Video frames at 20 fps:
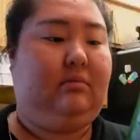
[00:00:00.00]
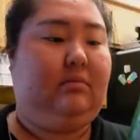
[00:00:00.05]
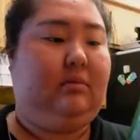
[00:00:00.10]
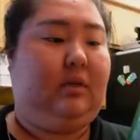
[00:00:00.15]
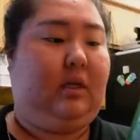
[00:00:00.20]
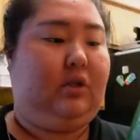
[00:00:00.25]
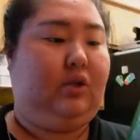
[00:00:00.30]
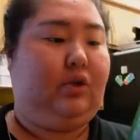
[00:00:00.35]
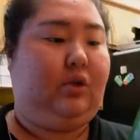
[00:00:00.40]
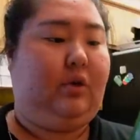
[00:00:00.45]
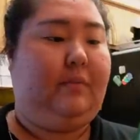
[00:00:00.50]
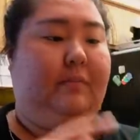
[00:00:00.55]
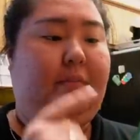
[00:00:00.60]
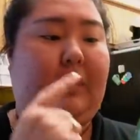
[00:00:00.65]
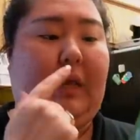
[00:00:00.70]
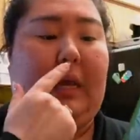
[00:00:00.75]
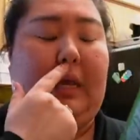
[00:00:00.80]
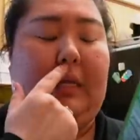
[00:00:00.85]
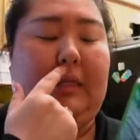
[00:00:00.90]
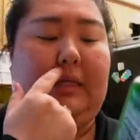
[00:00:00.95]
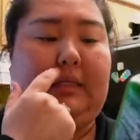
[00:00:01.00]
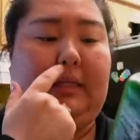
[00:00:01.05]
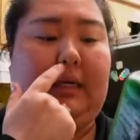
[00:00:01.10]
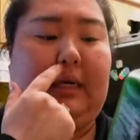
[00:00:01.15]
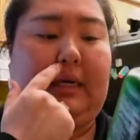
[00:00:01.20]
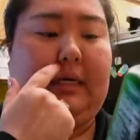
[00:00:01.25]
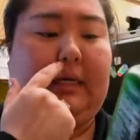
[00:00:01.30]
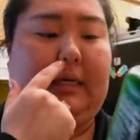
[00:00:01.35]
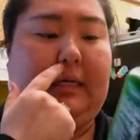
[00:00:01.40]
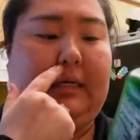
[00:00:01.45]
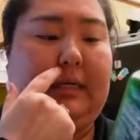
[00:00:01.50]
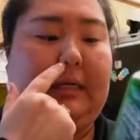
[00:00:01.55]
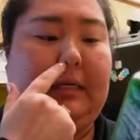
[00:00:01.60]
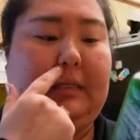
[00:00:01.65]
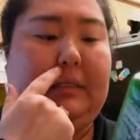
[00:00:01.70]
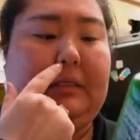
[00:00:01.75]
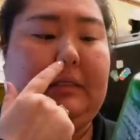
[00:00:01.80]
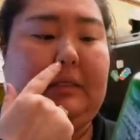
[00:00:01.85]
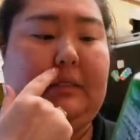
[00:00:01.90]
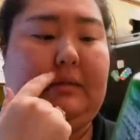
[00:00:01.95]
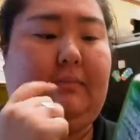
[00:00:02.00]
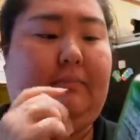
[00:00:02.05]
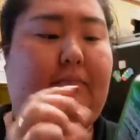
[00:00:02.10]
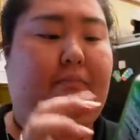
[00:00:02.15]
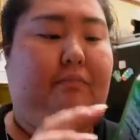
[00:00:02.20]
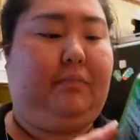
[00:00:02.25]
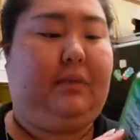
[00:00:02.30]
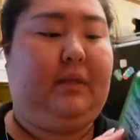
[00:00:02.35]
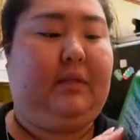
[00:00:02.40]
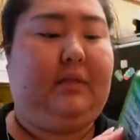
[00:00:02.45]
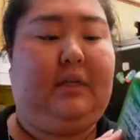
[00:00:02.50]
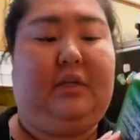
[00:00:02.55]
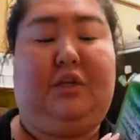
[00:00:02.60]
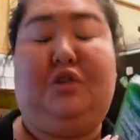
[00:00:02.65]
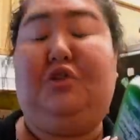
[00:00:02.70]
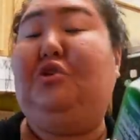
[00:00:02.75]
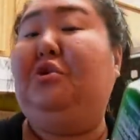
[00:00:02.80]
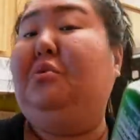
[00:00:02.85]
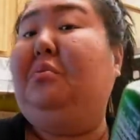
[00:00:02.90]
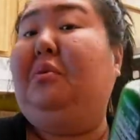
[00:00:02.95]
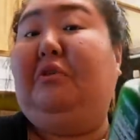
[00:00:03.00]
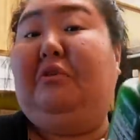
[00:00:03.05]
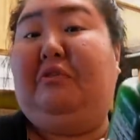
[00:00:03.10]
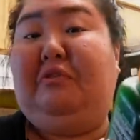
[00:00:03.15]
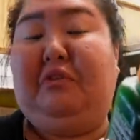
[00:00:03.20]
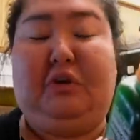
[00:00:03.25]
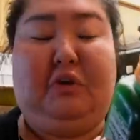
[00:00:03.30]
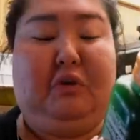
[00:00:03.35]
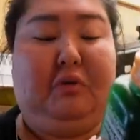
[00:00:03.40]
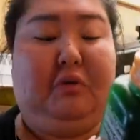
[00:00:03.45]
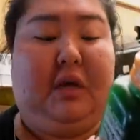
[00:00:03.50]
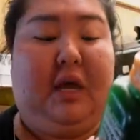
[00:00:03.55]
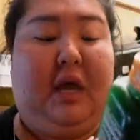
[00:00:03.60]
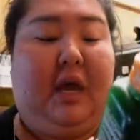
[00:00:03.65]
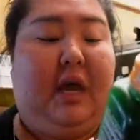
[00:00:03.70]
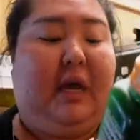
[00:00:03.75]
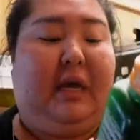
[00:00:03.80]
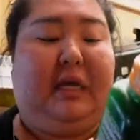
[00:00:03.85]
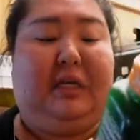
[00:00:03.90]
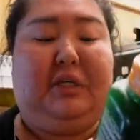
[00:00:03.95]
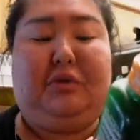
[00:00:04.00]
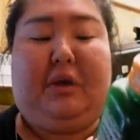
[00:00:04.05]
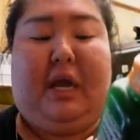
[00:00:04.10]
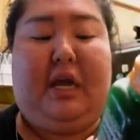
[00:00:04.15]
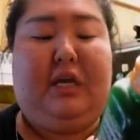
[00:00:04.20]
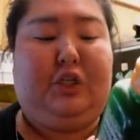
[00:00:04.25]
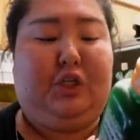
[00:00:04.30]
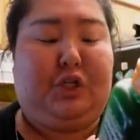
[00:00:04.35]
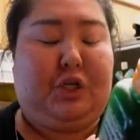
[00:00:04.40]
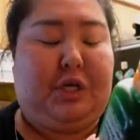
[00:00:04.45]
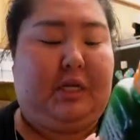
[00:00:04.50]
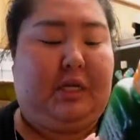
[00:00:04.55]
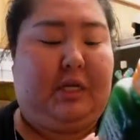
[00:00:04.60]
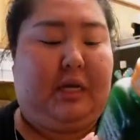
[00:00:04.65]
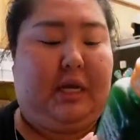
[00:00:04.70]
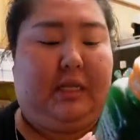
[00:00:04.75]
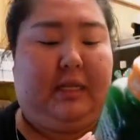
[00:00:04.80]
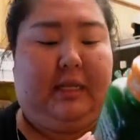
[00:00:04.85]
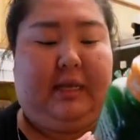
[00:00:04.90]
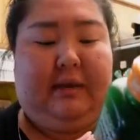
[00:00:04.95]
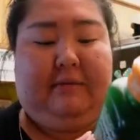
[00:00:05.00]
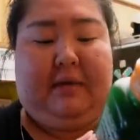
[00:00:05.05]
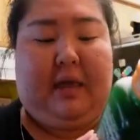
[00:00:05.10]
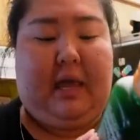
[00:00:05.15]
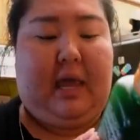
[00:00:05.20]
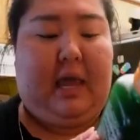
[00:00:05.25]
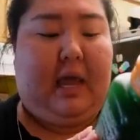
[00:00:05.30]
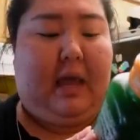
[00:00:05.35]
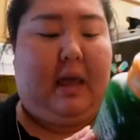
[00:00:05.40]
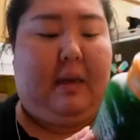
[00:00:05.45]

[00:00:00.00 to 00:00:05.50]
Not sure. This has... it's a superfood, hydration, a living